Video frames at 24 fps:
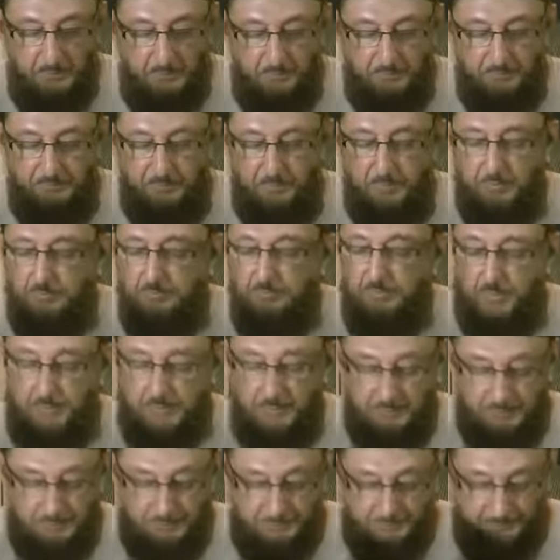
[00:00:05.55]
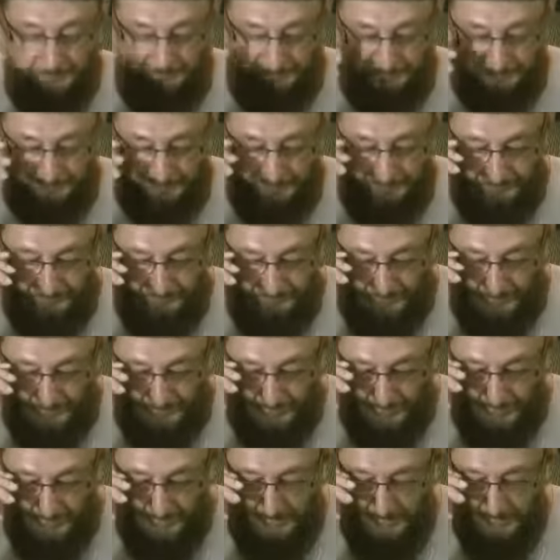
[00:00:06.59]
the Muslim village.
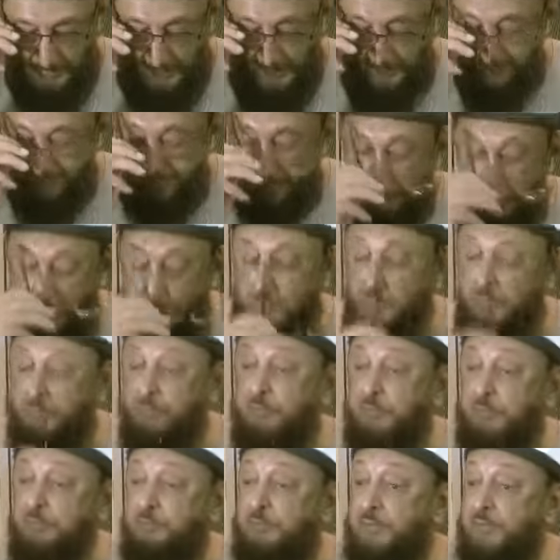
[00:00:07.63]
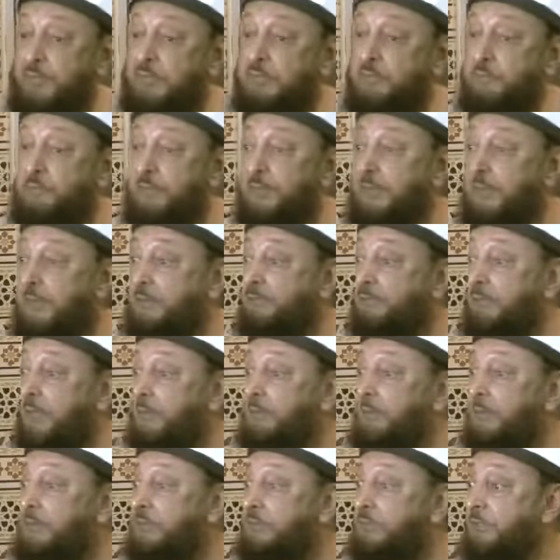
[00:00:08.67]
Has any Muslim village been
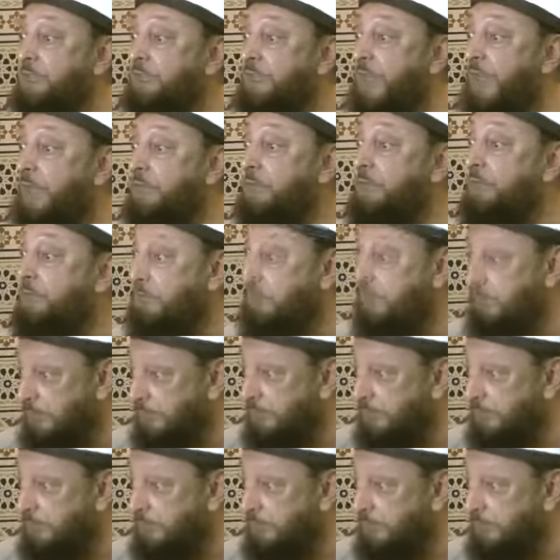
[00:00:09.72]
established as yet?